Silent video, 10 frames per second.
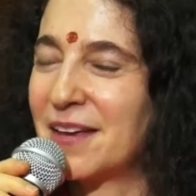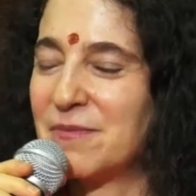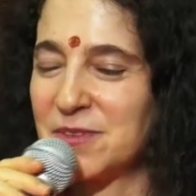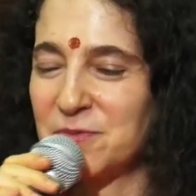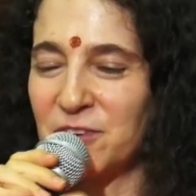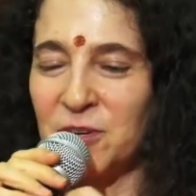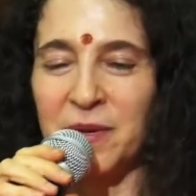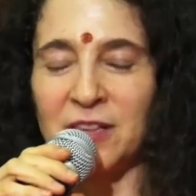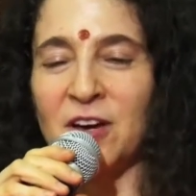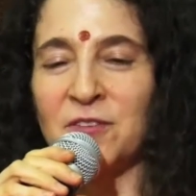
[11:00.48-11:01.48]
I had these very
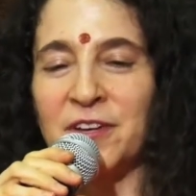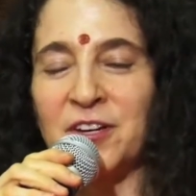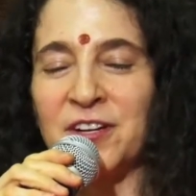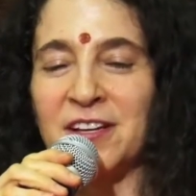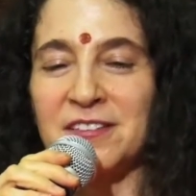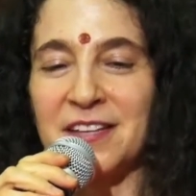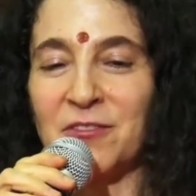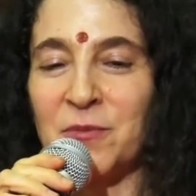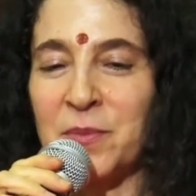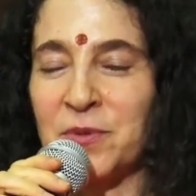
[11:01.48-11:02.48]
big long fingernails that I
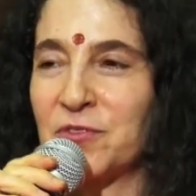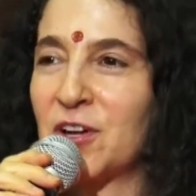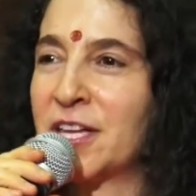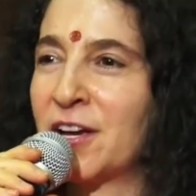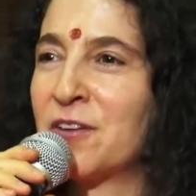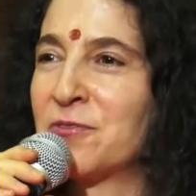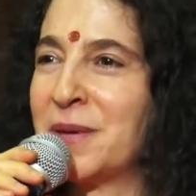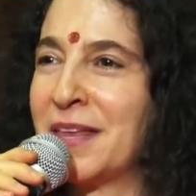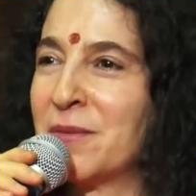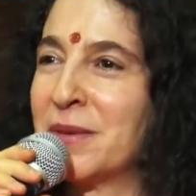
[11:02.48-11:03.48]
remember falling off
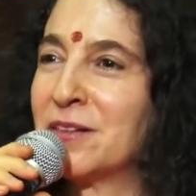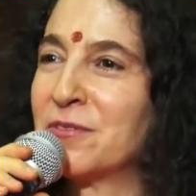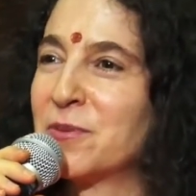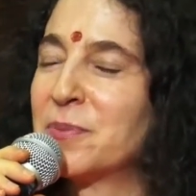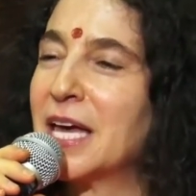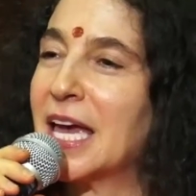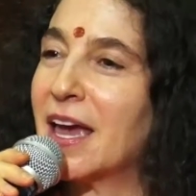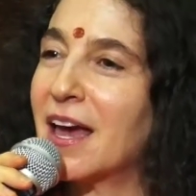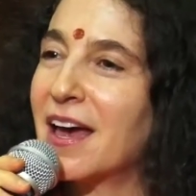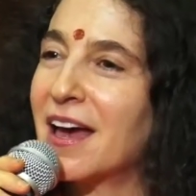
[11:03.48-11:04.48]
me in the middle of the play.